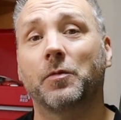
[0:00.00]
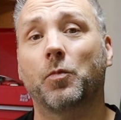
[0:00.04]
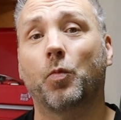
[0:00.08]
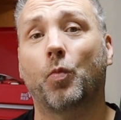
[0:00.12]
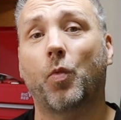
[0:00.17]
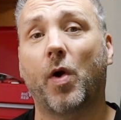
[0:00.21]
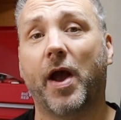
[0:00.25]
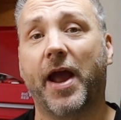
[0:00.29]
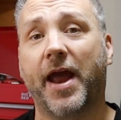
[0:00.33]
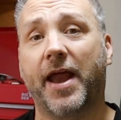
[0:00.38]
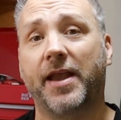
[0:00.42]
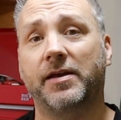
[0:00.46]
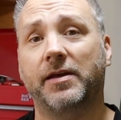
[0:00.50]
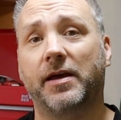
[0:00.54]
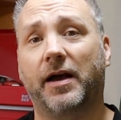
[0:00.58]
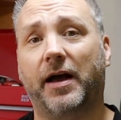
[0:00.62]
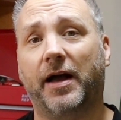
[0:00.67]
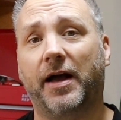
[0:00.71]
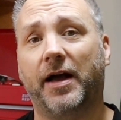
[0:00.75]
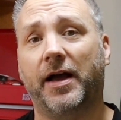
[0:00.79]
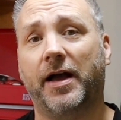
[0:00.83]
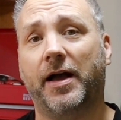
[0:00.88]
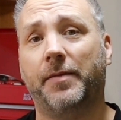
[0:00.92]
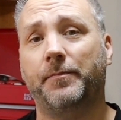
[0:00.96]
When
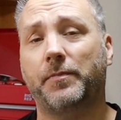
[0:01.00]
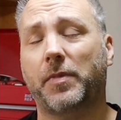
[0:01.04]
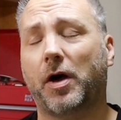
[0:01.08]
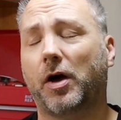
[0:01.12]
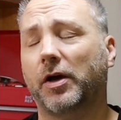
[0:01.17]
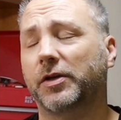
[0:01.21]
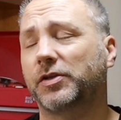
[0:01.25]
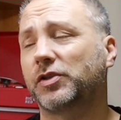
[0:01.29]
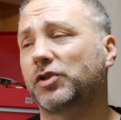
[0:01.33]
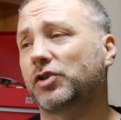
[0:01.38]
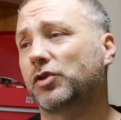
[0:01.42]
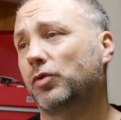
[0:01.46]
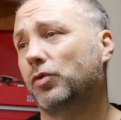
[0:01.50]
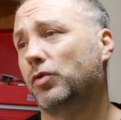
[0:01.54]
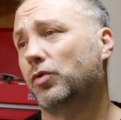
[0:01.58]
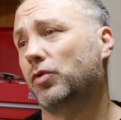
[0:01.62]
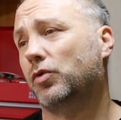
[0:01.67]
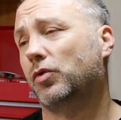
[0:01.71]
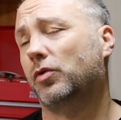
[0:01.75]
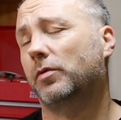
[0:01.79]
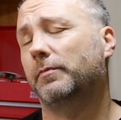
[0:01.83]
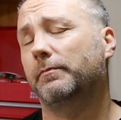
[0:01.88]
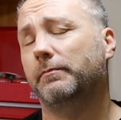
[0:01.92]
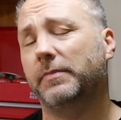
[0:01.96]
I
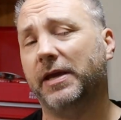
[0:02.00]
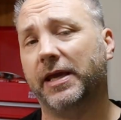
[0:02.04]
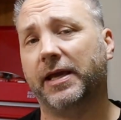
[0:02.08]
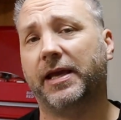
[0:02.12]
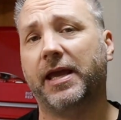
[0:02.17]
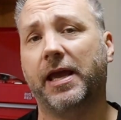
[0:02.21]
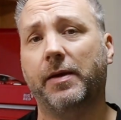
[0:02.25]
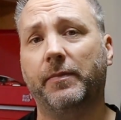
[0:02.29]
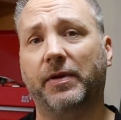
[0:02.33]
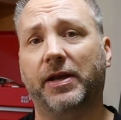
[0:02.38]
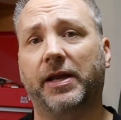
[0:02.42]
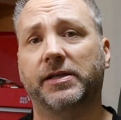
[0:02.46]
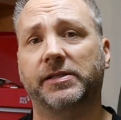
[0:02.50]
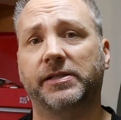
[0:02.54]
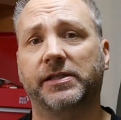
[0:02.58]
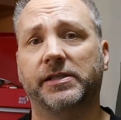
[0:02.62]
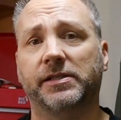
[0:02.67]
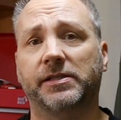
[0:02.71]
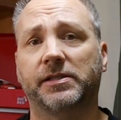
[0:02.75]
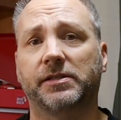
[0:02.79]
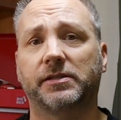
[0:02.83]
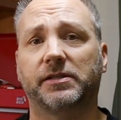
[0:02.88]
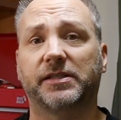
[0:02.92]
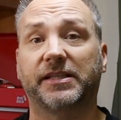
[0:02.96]
saw Mig
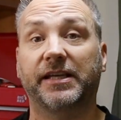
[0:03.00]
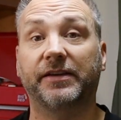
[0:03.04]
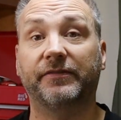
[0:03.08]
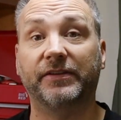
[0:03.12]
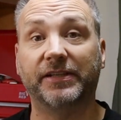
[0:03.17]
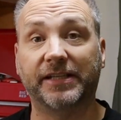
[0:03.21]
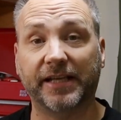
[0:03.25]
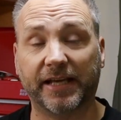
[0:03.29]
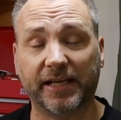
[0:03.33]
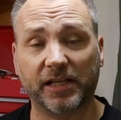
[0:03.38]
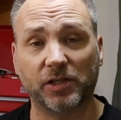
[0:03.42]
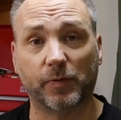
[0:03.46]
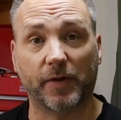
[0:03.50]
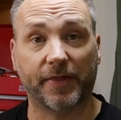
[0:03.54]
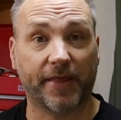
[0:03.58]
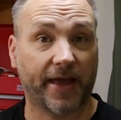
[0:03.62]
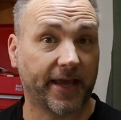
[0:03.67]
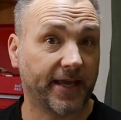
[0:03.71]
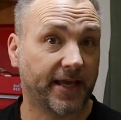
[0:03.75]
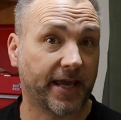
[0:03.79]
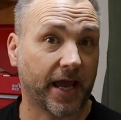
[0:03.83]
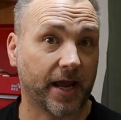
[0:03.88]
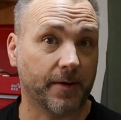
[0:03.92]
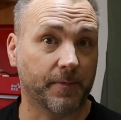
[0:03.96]
Jimenez's DVDs when
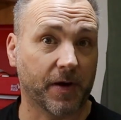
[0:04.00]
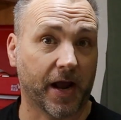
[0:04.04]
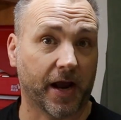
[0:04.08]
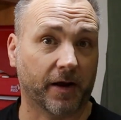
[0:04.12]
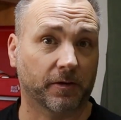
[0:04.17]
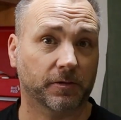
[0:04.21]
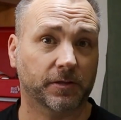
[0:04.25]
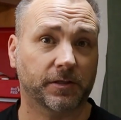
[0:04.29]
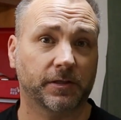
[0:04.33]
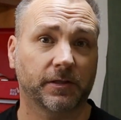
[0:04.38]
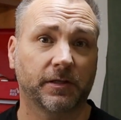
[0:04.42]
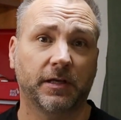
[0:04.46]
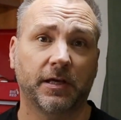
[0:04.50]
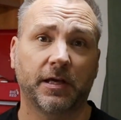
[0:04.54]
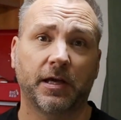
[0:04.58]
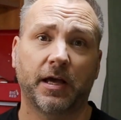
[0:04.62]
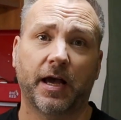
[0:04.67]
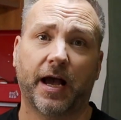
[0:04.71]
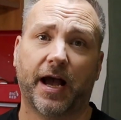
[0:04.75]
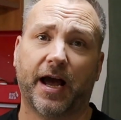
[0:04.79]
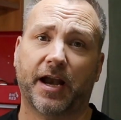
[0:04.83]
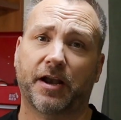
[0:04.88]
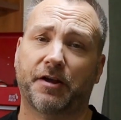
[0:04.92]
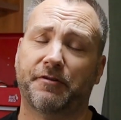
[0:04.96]
they came out,
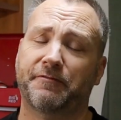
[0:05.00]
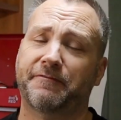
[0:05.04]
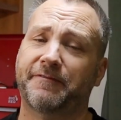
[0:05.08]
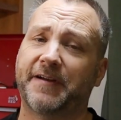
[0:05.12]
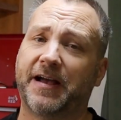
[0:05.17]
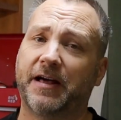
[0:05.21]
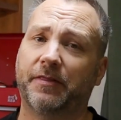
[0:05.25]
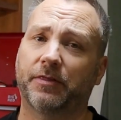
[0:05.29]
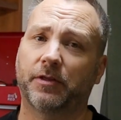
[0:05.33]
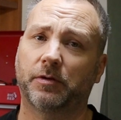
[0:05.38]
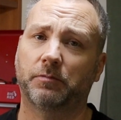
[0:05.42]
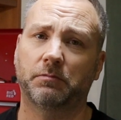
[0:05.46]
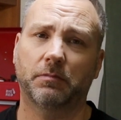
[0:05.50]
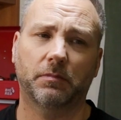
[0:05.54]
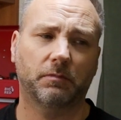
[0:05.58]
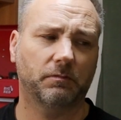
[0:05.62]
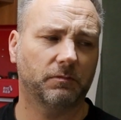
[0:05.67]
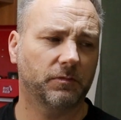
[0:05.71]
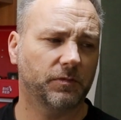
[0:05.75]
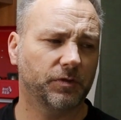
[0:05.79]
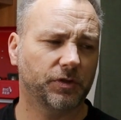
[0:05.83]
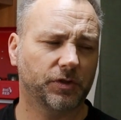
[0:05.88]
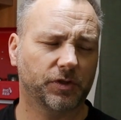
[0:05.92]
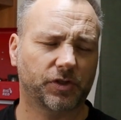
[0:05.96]
and I found them
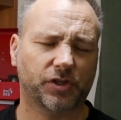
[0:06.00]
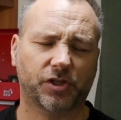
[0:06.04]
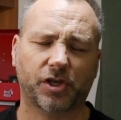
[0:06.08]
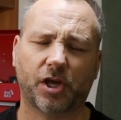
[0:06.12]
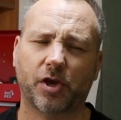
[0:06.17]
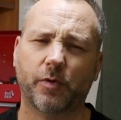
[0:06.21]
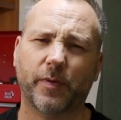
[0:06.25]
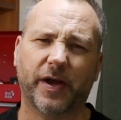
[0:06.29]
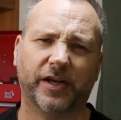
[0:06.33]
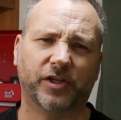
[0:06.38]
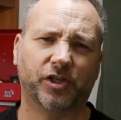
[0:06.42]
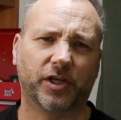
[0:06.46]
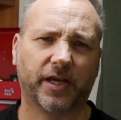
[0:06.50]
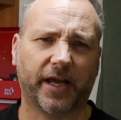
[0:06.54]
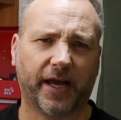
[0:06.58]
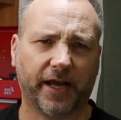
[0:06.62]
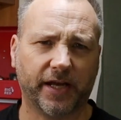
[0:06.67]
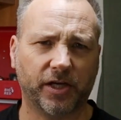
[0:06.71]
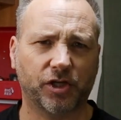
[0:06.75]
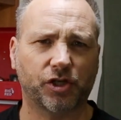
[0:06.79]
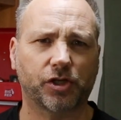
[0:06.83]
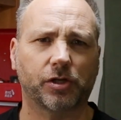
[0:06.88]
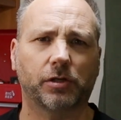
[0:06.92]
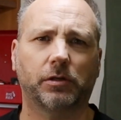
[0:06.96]
so
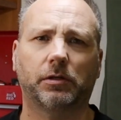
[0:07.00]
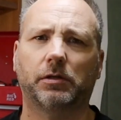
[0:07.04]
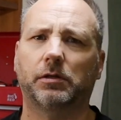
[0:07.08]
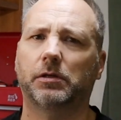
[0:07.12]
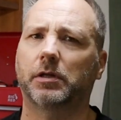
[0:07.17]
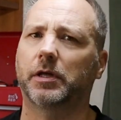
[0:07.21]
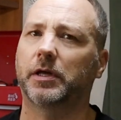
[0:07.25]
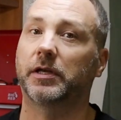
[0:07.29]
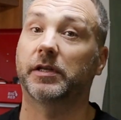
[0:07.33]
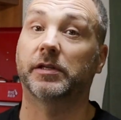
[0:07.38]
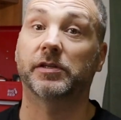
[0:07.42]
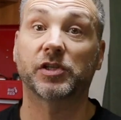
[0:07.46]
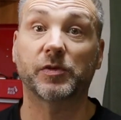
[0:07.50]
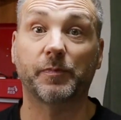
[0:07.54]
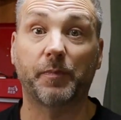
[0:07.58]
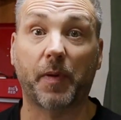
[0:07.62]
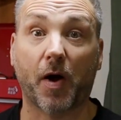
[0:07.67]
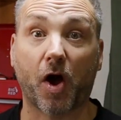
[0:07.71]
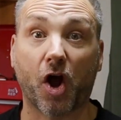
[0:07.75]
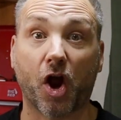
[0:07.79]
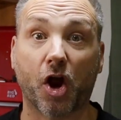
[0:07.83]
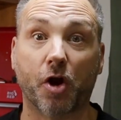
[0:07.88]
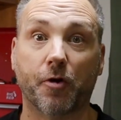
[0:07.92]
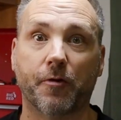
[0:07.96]
educational and
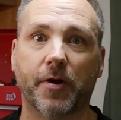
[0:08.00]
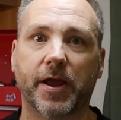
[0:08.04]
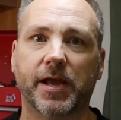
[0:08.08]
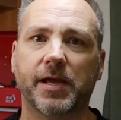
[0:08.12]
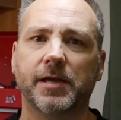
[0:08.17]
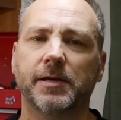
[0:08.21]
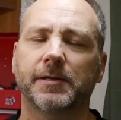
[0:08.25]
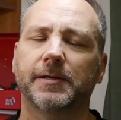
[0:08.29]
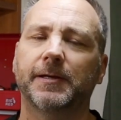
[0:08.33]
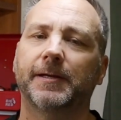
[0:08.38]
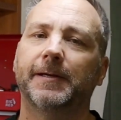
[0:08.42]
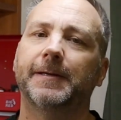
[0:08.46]
inspiring,